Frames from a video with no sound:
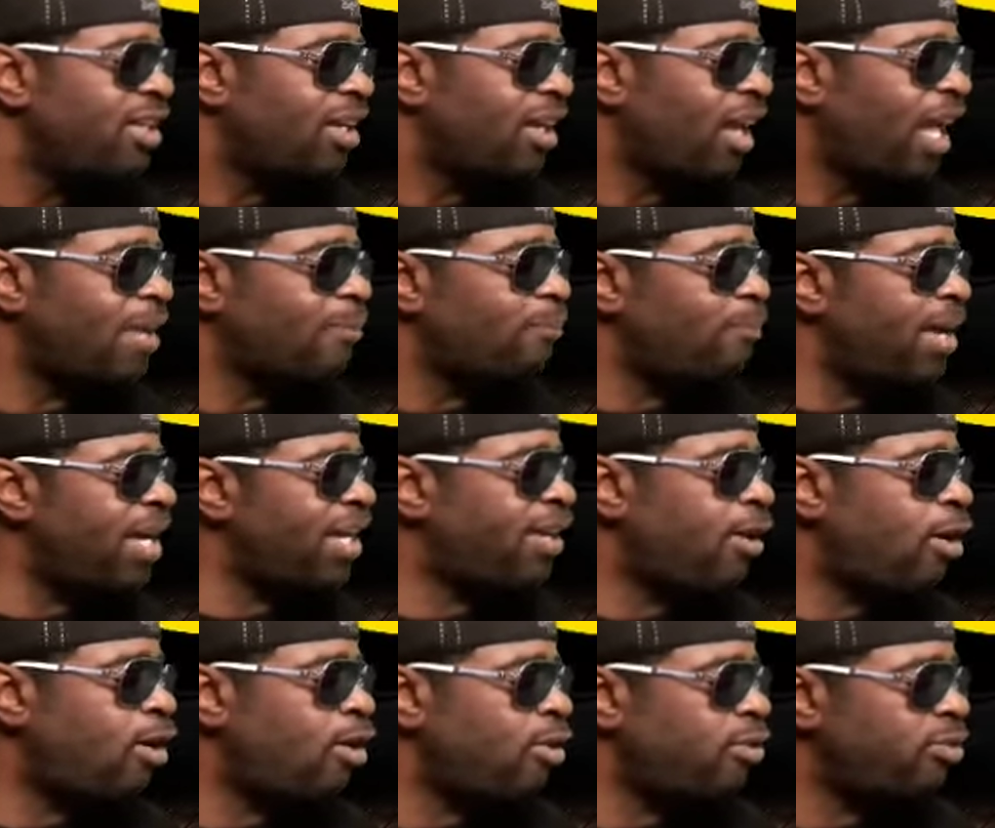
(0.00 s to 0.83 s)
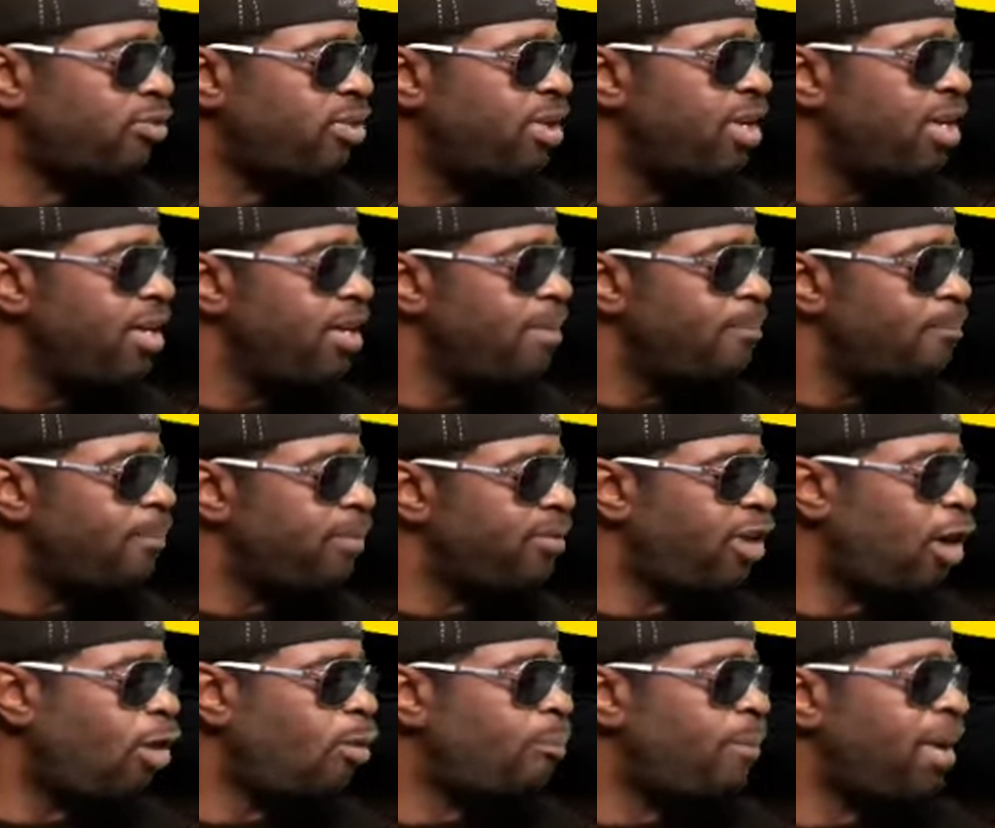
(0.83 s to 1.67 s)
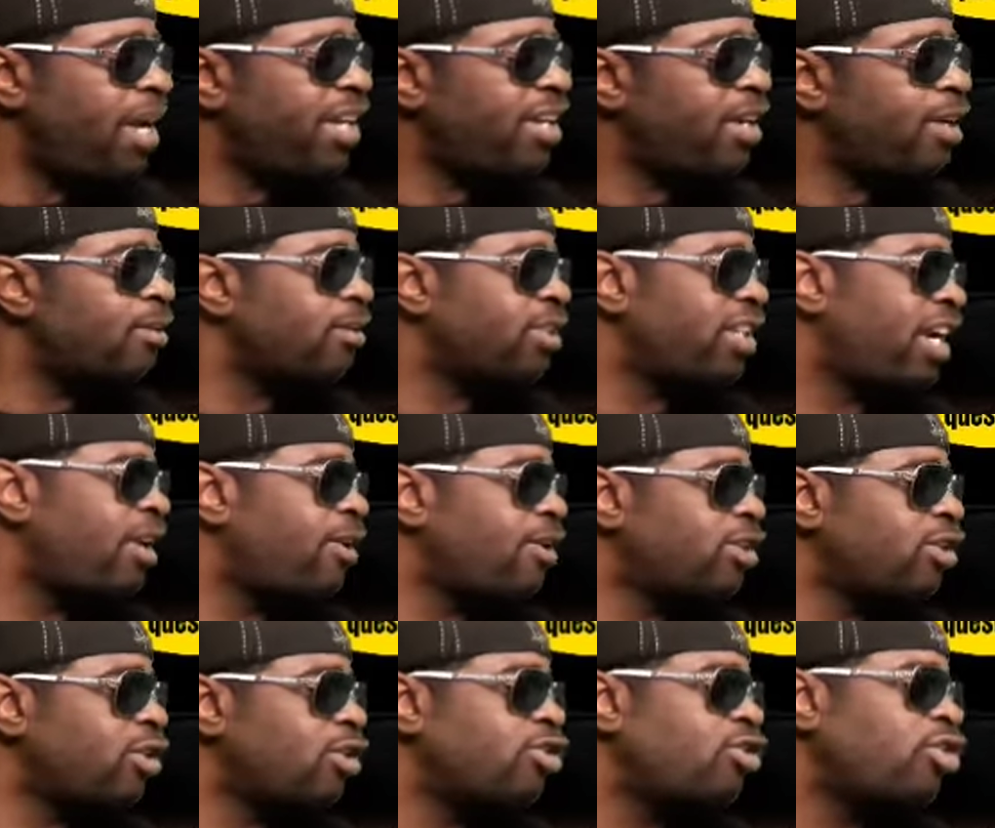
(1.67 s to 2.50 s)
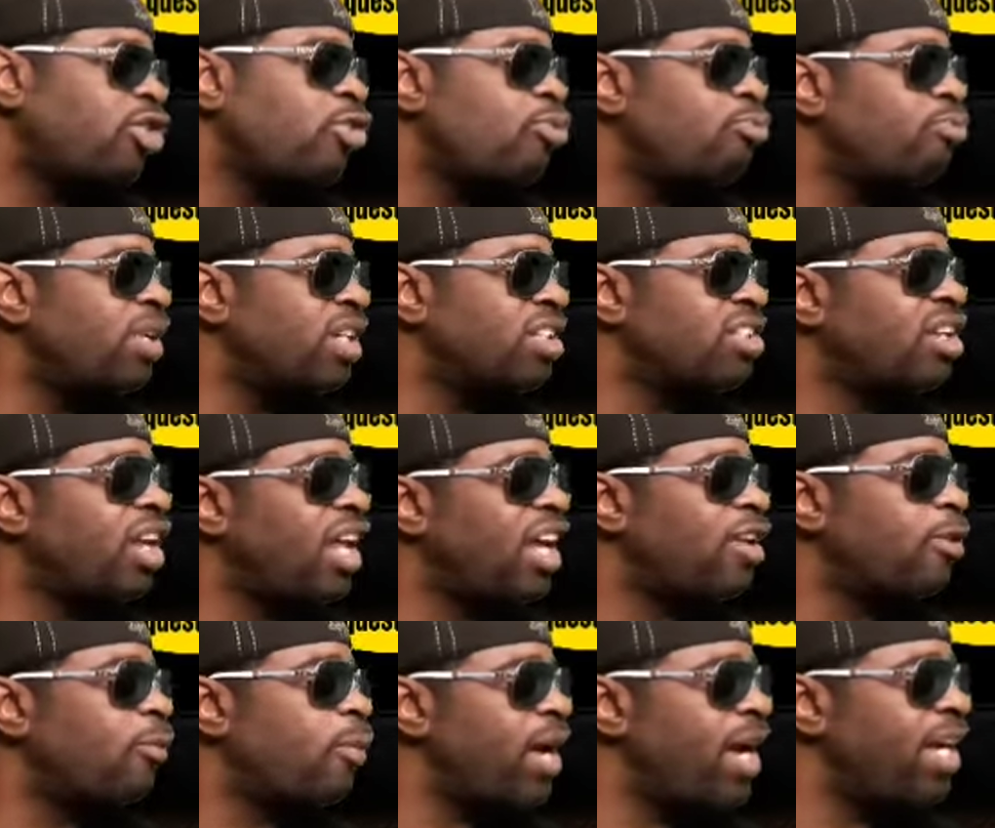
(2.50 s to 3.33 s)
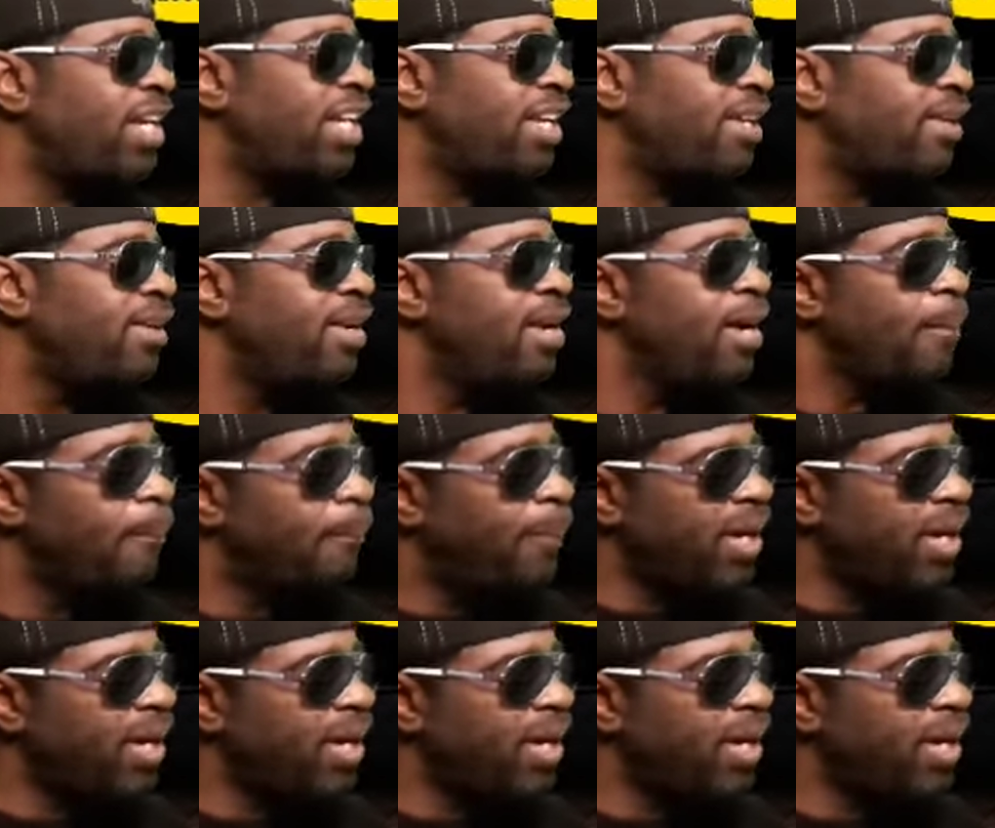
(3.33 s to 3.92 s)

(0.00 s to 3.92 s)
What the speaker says: Don't make her character too much like Randy,